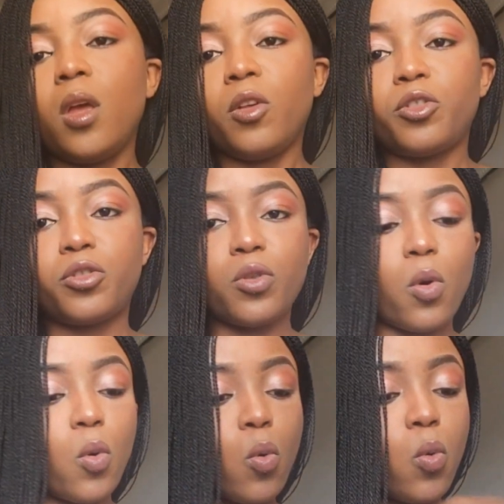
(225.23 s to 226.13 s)

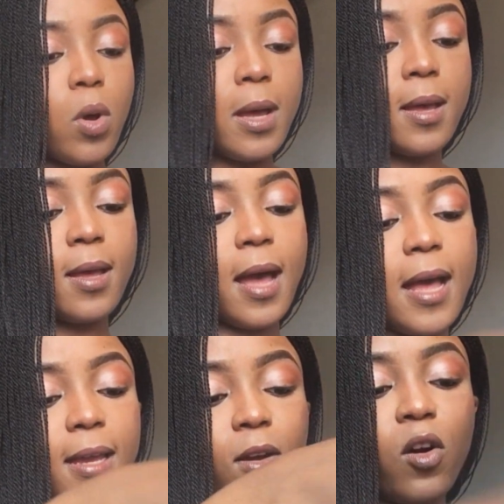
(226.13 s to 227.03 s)
So
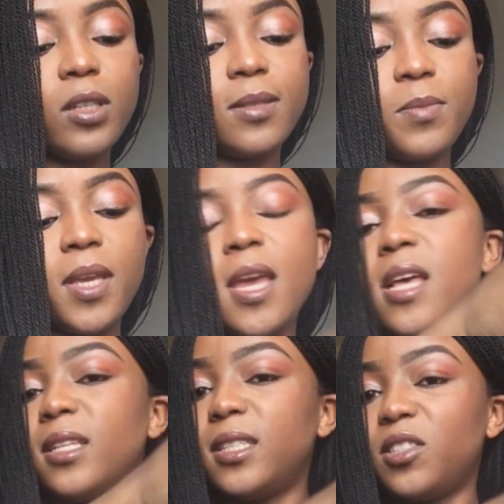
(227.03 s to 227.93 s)
I got me,
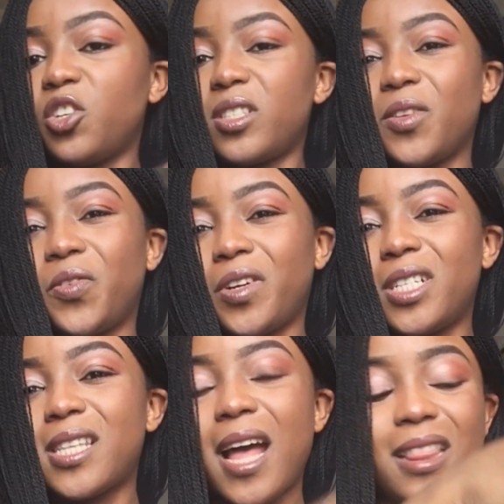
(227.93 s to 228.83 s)
this is just the
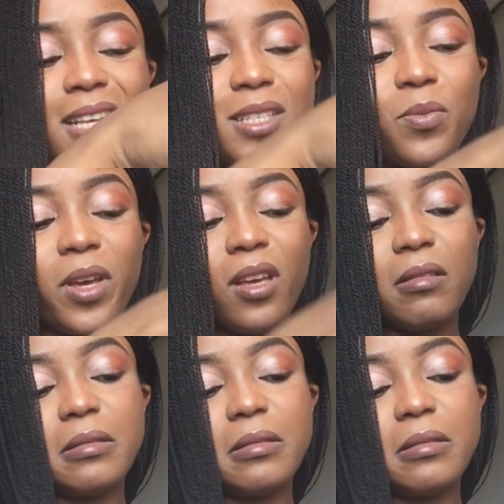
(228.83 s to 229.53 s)
first, and these were,